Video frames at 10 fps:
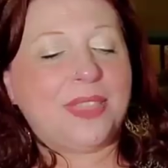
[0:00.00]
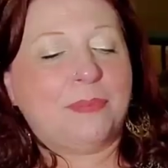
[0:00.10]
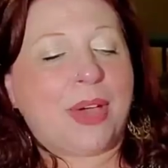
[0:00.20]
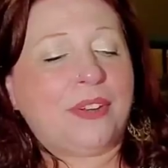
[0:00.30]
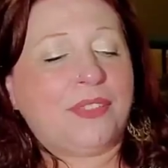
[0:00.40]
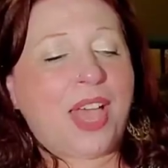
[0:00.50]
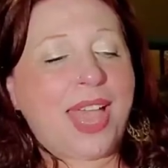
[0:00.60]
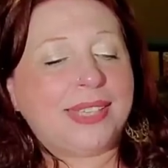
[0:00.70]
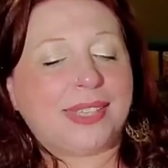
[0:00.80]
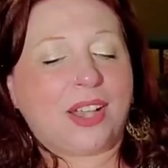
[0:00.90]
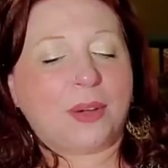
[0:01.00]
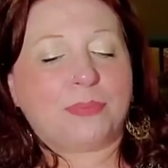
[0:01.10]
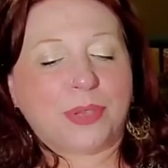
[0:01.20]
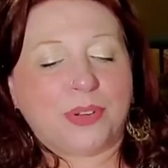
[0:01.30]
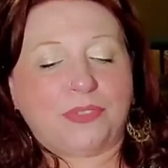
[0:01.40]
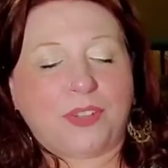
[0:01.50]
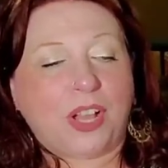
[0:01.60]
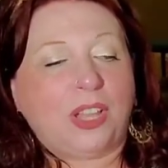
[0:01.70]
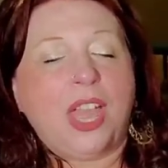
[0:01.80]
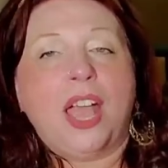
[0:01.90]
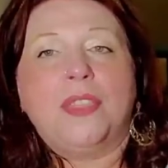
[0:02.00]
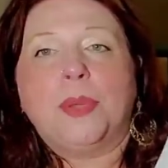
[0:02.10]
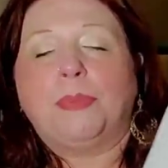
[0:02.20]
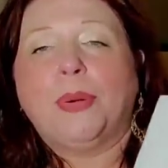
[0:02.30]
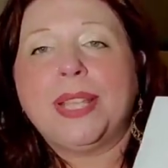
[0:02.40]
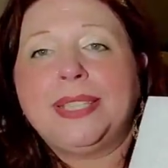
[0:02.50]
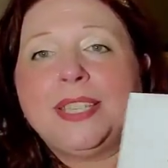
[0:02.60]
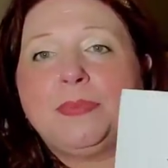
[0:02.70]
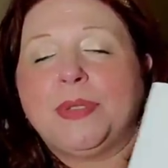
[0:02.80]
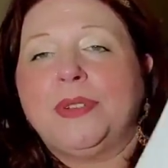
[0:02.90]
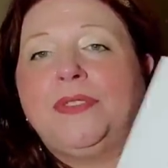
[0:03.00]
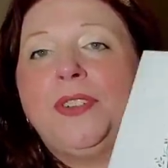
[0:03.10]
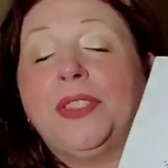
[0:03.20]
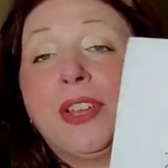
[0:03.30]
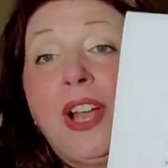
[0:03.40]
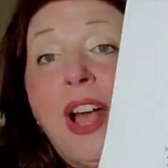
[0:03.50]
And the butterflies are beautiful. The print is beautiful. The